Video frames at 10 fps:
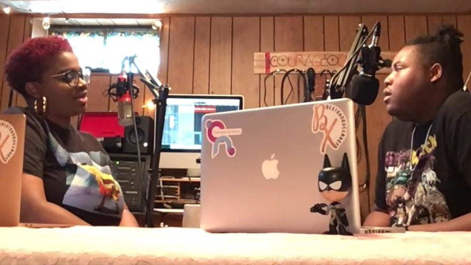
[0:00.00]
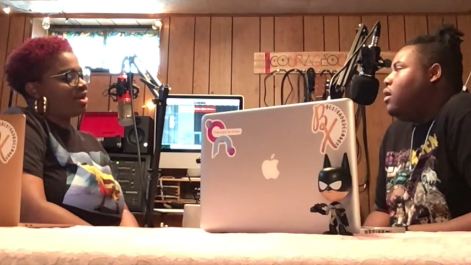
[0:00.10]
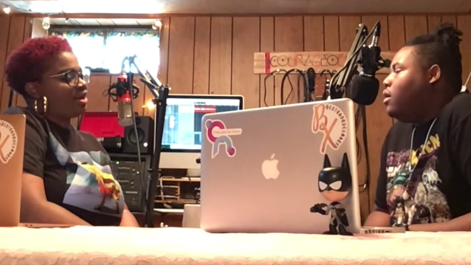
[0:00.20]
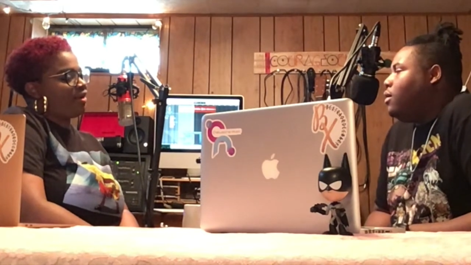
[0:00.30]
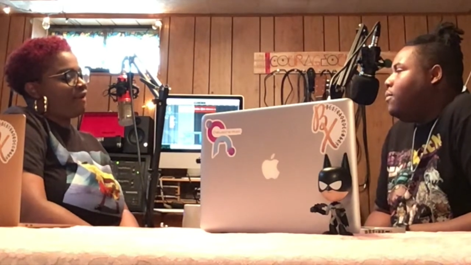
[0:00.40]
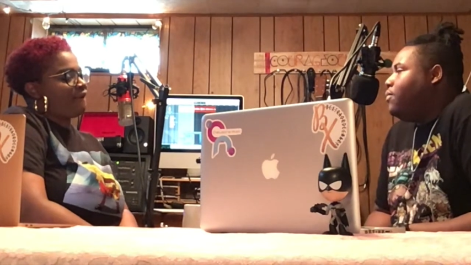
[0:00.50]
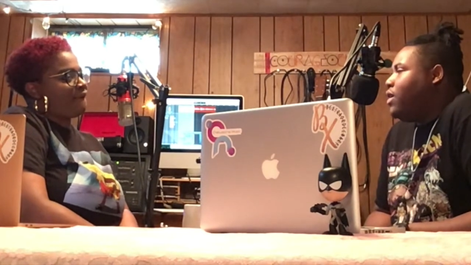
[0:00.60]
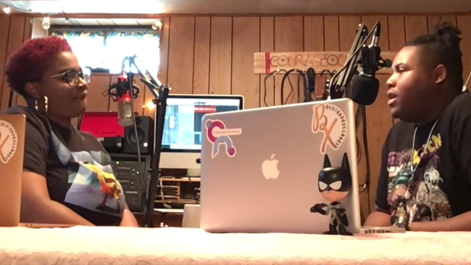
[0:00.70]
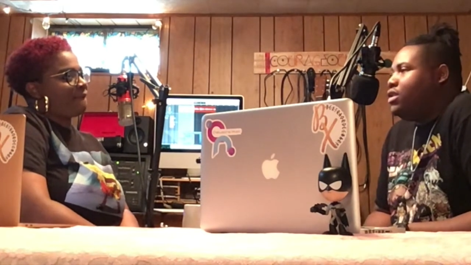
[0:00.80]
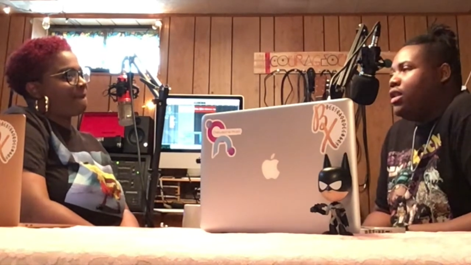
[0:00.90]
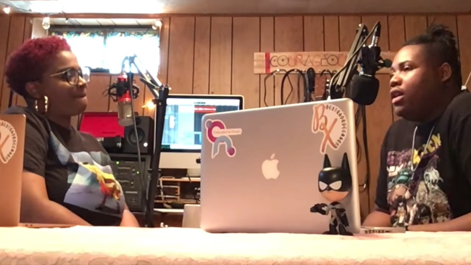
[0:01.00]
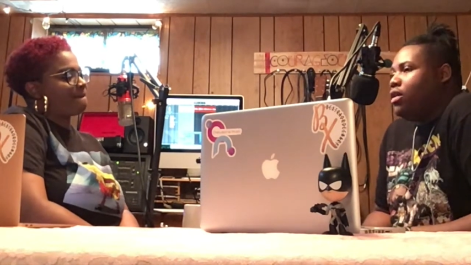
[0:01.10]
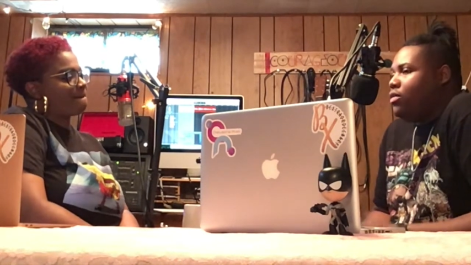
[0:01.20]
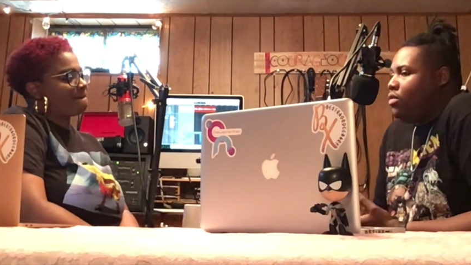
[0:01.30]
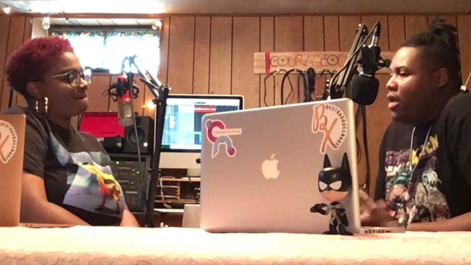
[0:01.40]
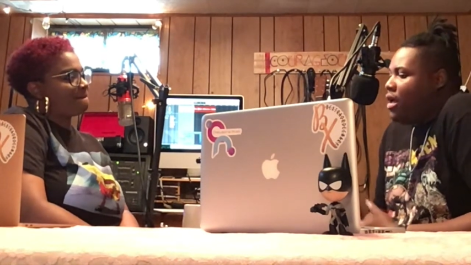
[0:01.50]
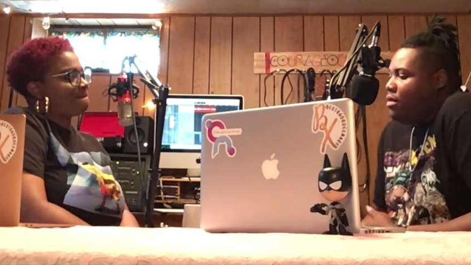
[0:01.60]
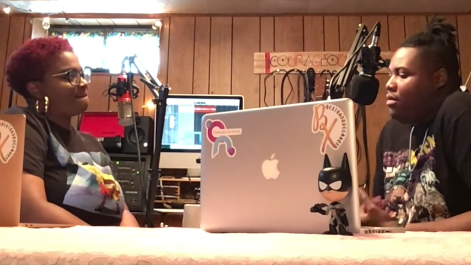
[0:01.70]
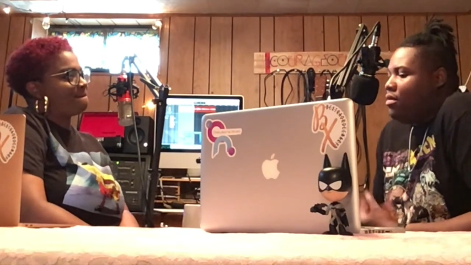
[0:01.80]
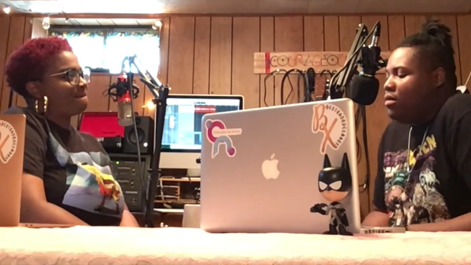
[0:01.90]
Speaker 1: Um, and she can do that
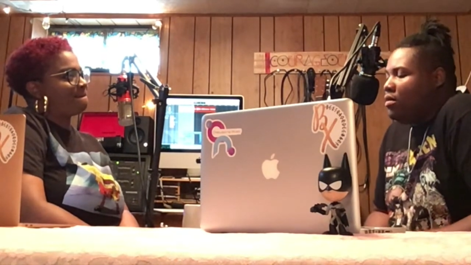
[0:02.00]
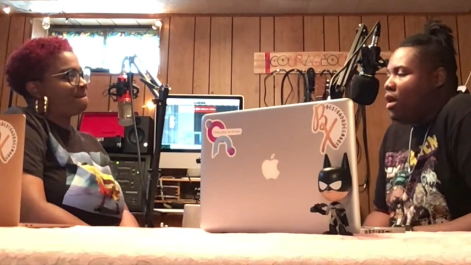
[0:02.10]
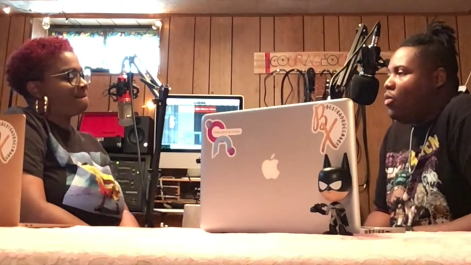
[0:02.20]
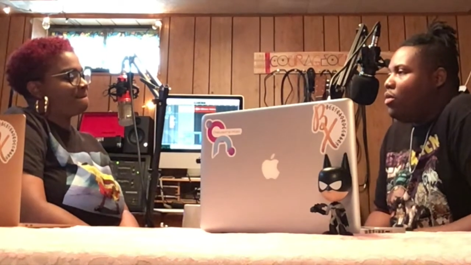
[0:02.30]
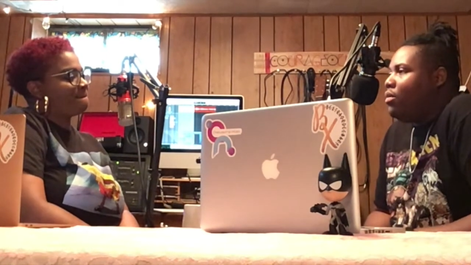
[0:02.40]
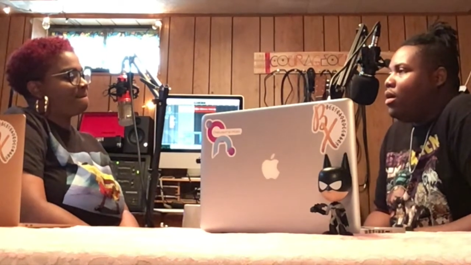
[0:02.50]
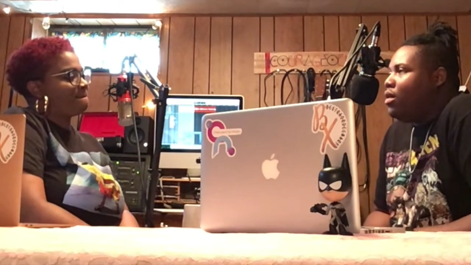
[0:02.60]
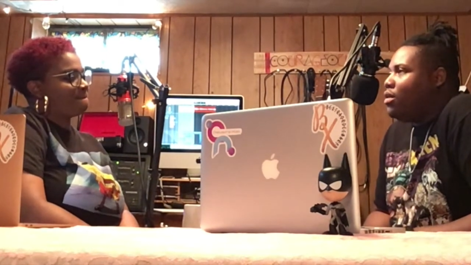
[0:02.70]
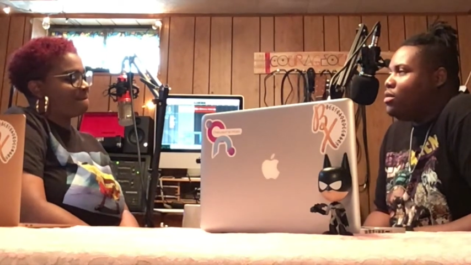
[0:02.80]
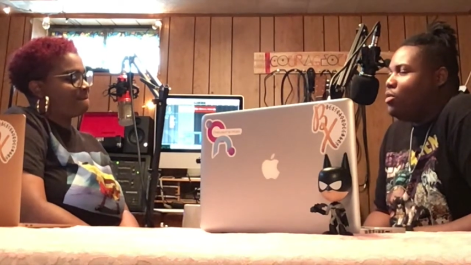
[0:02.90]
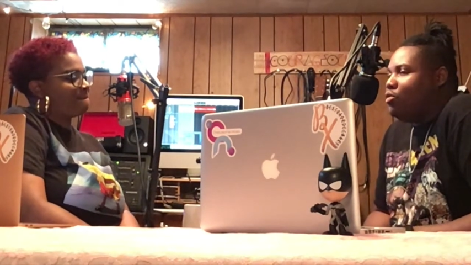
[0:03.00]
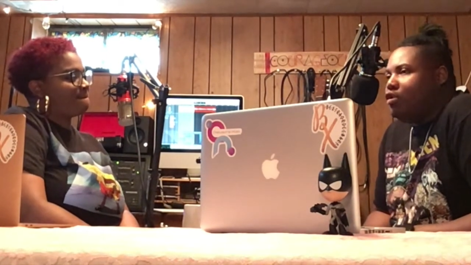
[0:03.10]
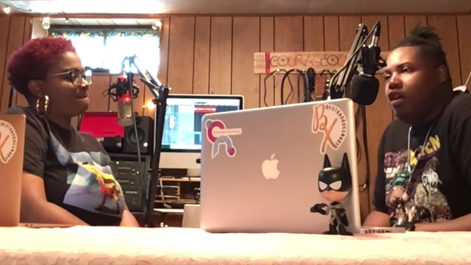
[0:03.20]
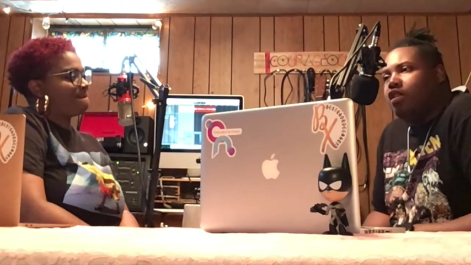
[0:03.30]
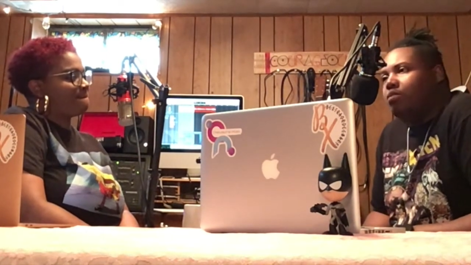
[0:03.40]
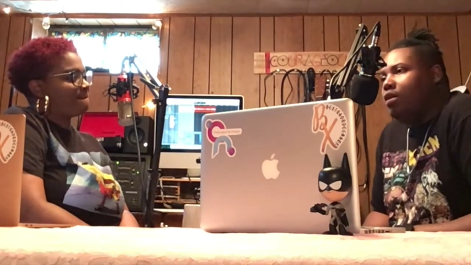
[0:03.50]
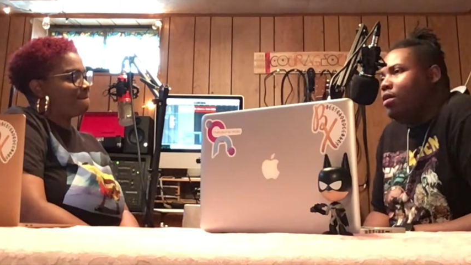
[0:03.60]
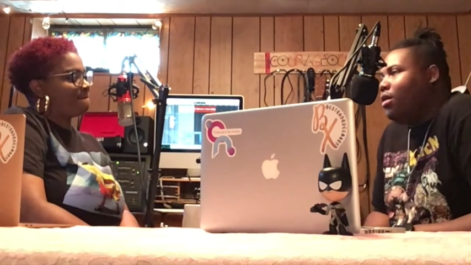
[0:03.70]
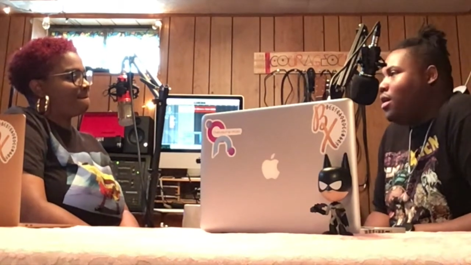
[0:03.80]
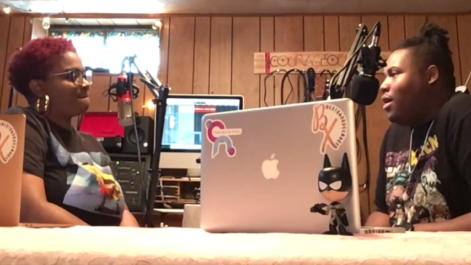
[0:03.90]
the same with me, and there's no judgment.
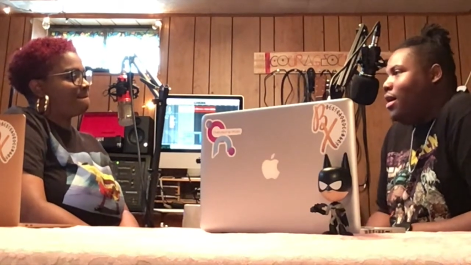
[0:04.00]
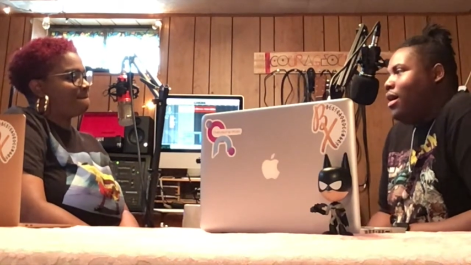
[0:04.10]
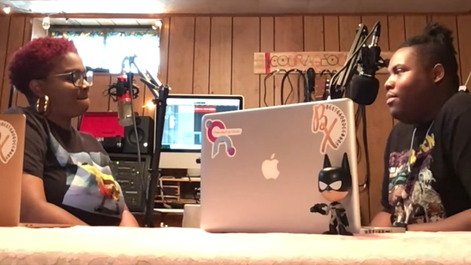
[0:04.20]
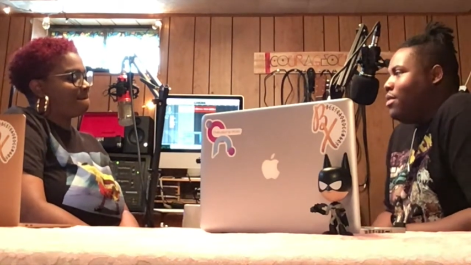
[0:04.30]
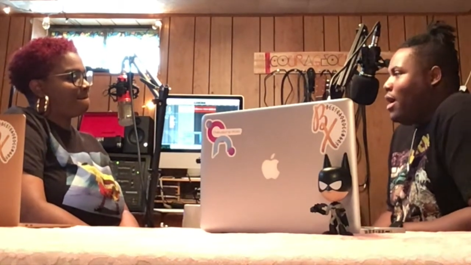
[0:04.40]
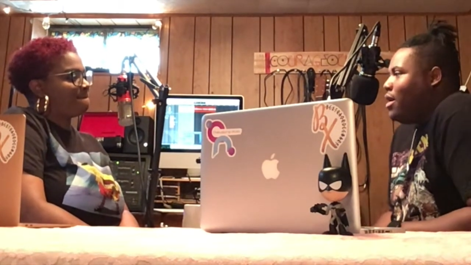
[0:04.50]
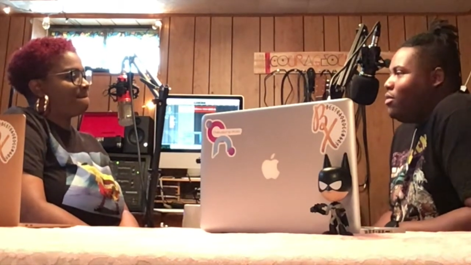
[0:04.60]
I'm not